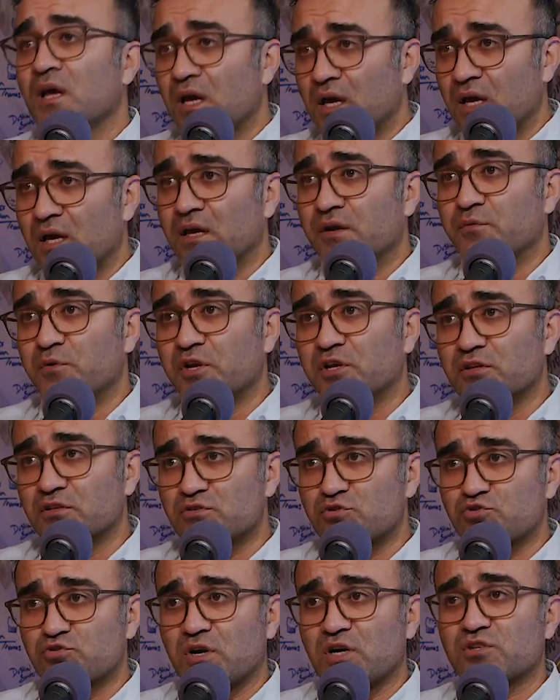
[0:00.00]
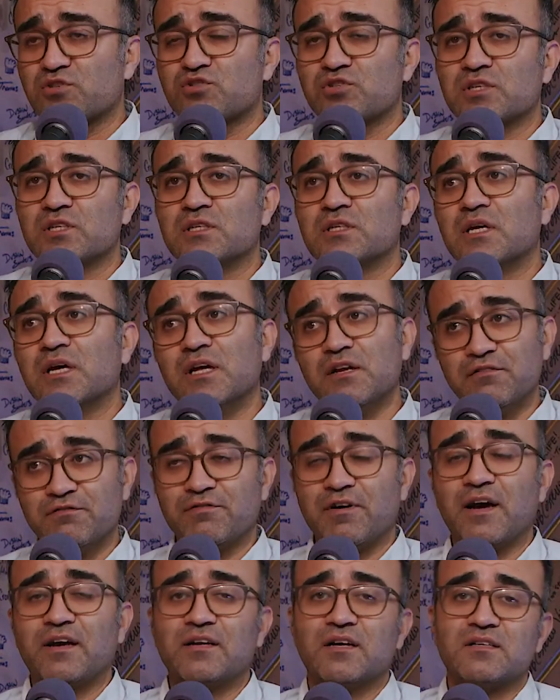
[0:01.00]
reconstruction and
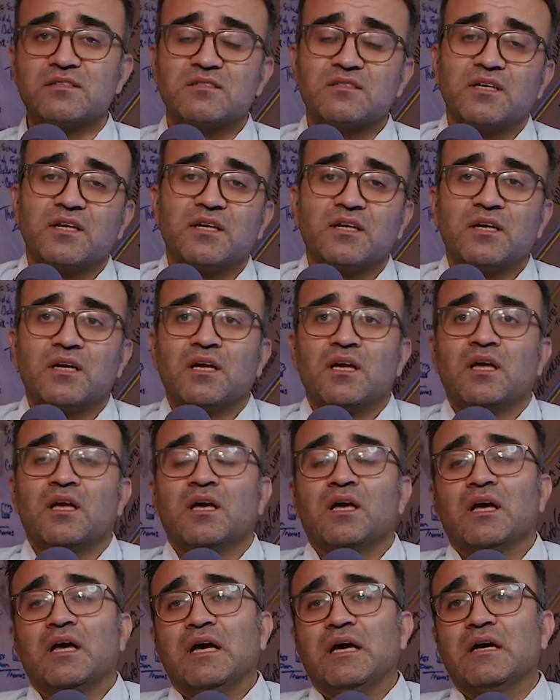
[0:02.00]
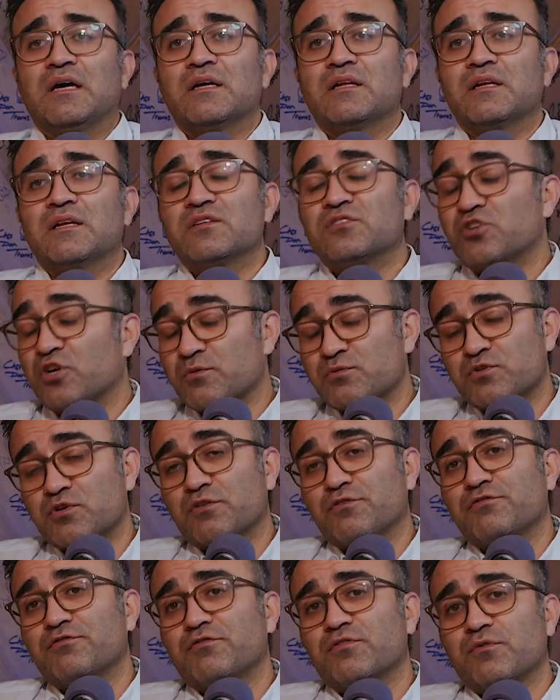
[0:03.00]
financing in terms
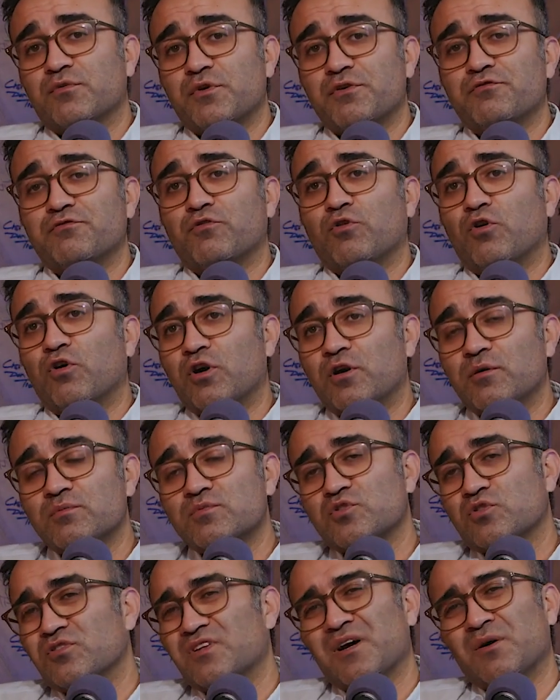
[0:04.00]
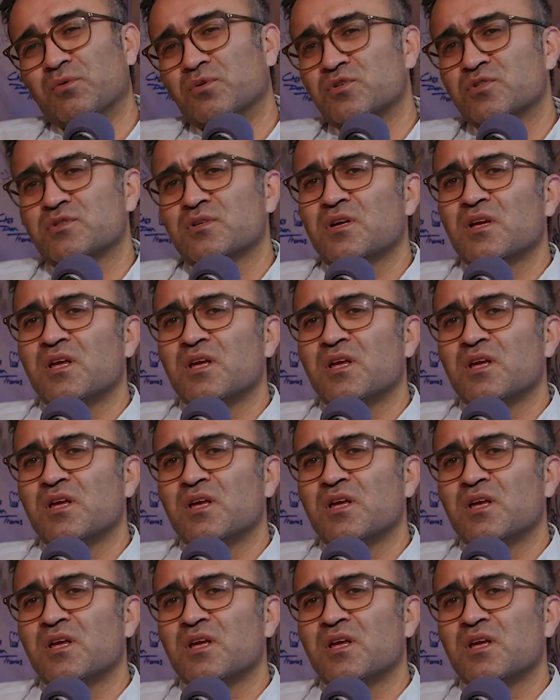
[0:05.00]
of reform. So that was